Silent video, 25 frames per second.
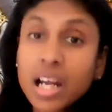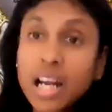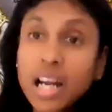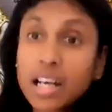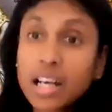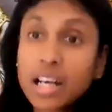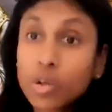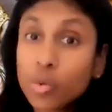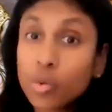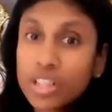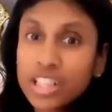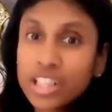
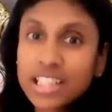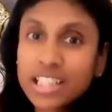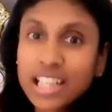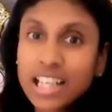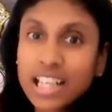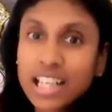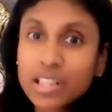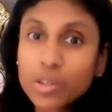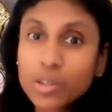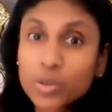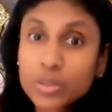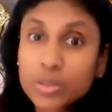And only
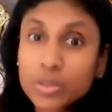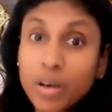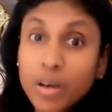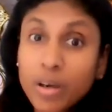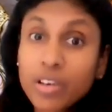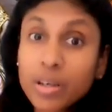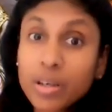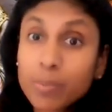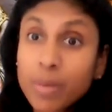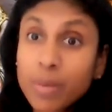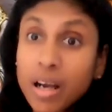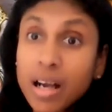there it was
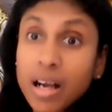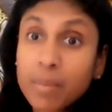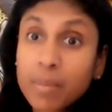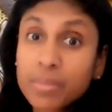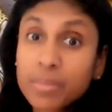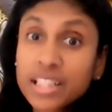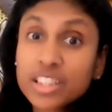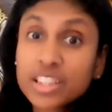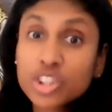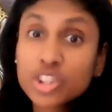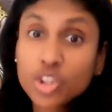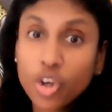Bhavan. Ba
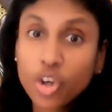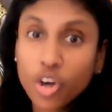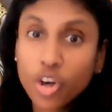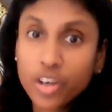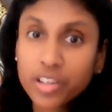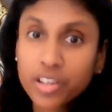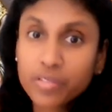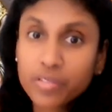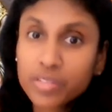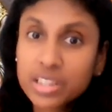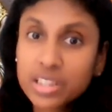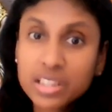means
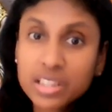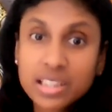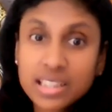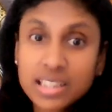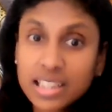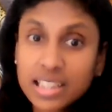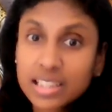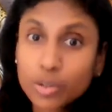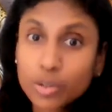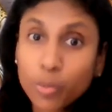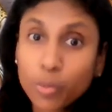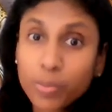God,
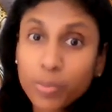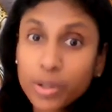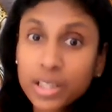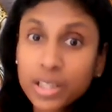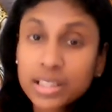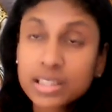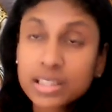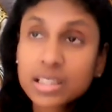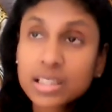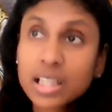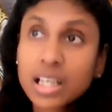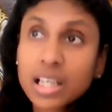six
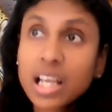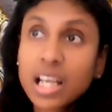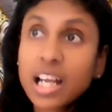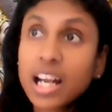opulence.